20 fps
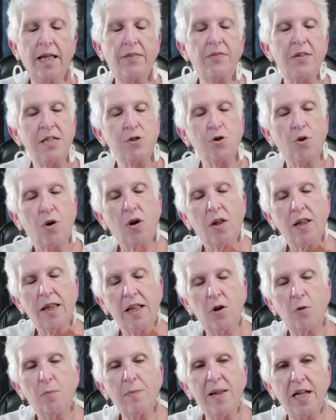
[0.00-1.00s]
These are all
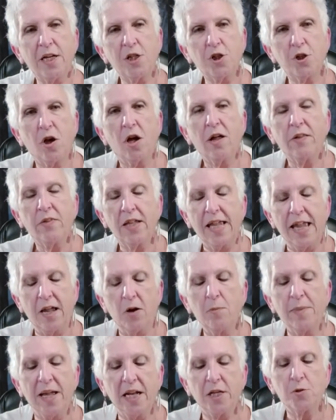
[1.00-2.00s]
the
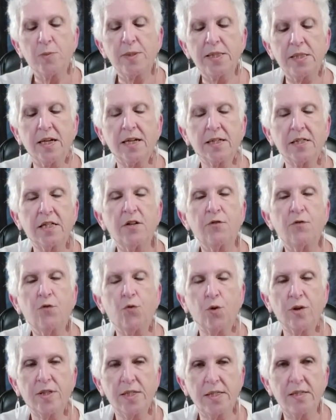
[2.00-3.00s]
air management ducting
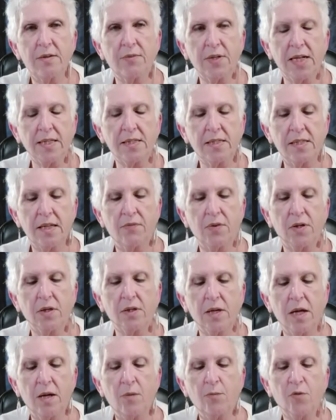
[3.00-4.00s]
for the
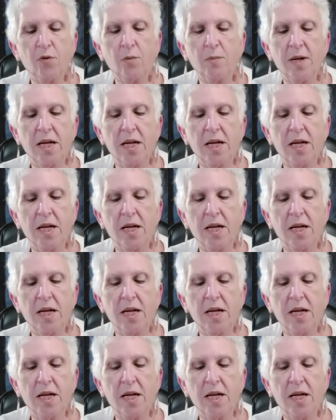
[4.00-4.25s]
787 come from